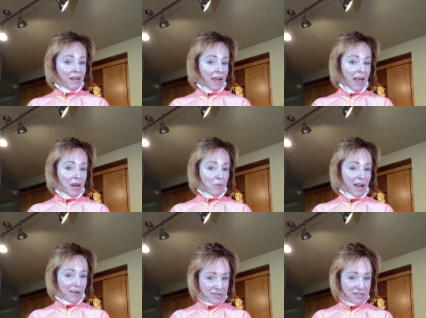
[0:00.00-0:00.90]
Anyway,
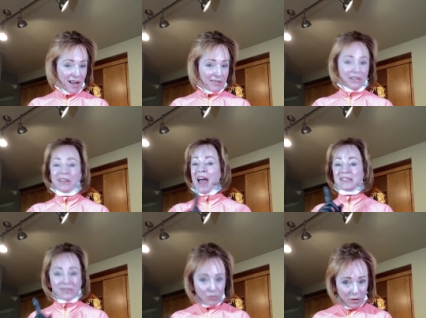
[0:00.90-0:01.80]
I was telling you
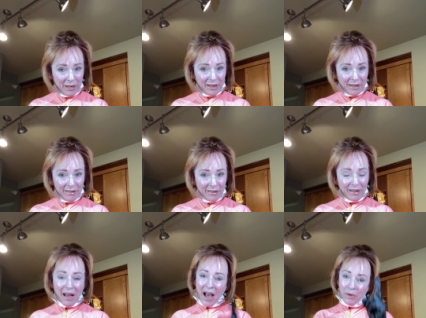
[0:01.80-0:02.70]
last week,
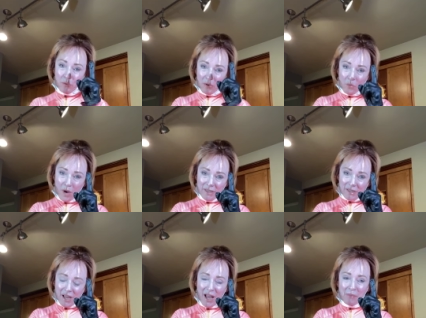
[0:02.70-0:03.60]
I went one
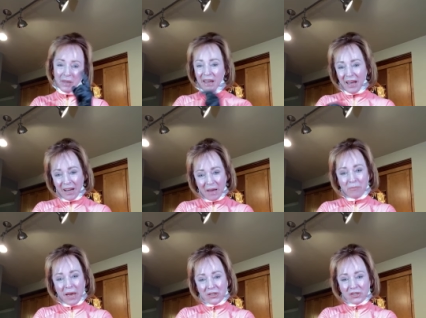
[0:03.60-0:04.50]
time and I
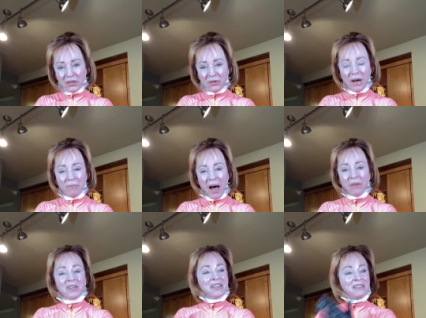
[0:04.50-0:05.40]
bet you
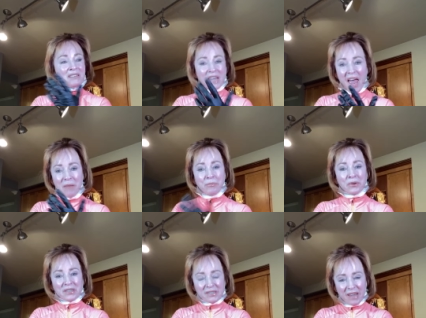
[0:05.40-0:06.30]
about
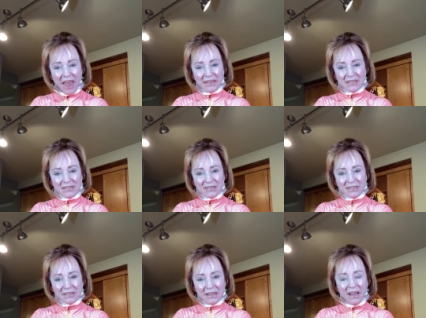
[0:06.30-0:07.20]

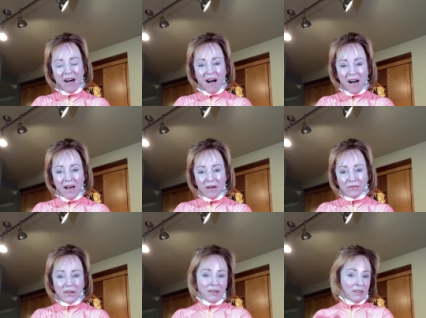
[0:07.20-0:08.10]
10%
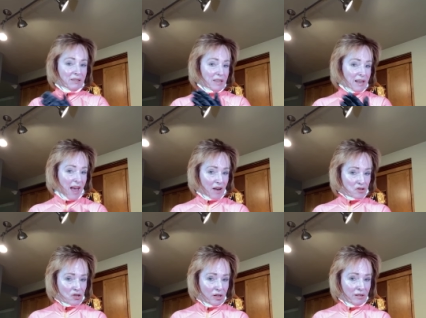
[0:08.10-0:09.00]
of the
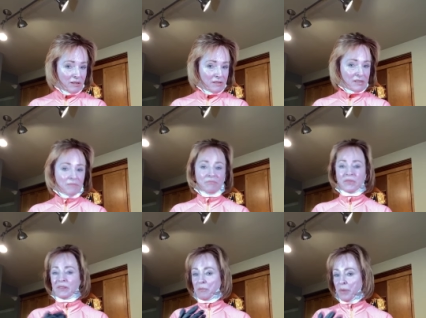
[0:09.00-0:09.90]
cashiers,
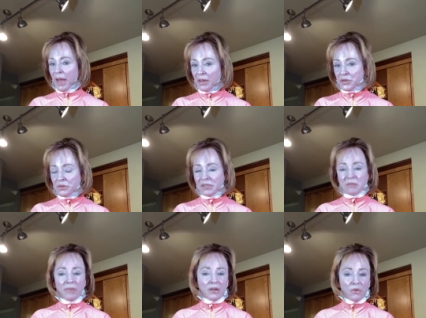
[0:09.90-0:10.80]
the patrons
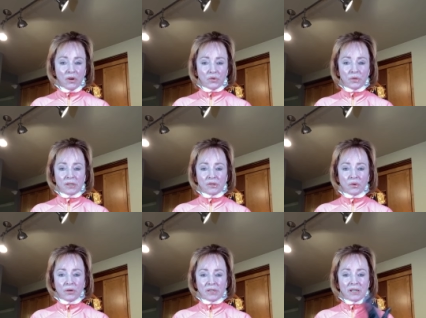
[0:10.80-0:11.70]
in my grocery
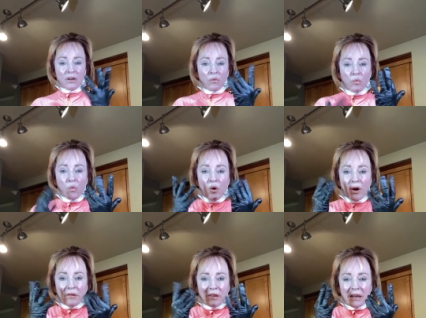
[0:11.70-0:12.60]
stores
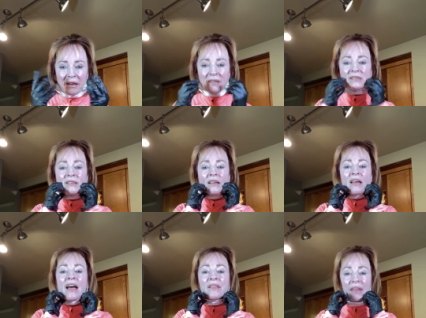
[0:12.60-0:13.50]
wore these
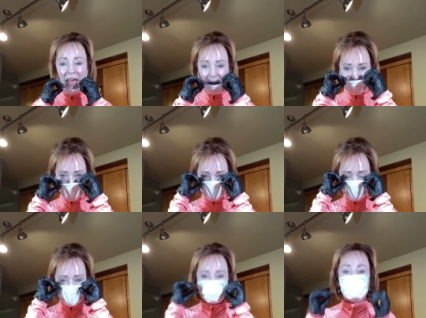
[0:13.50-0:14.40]
and they
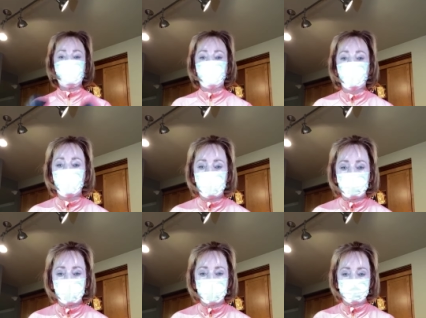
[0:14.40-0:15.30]
actually wore
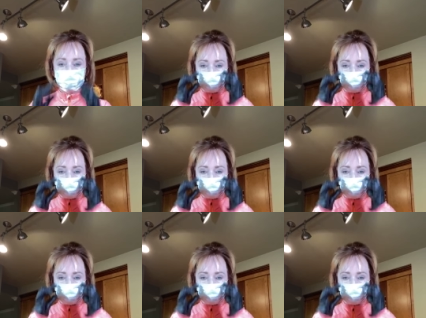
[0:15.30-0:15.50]
that.